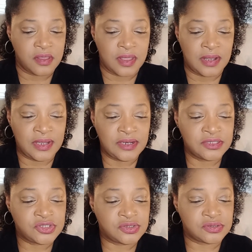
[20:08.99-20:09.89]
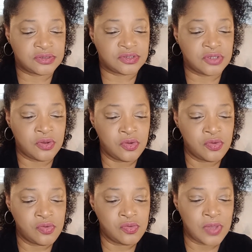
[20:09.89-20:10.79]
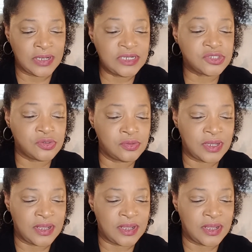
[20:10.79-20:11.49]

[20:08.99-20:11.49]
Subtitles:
Alina tells